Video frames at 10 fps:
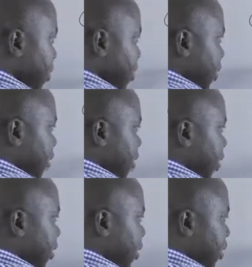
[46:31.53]
we say
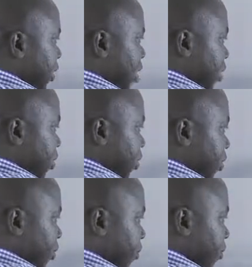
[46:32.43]
it is ecto,
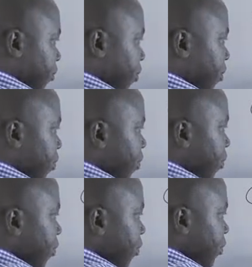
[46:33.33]

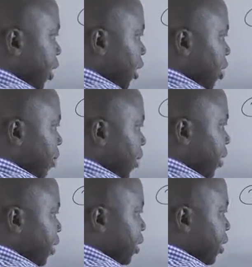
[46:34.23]

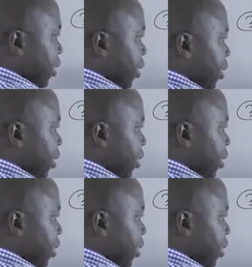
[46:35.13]
ectoparasitic.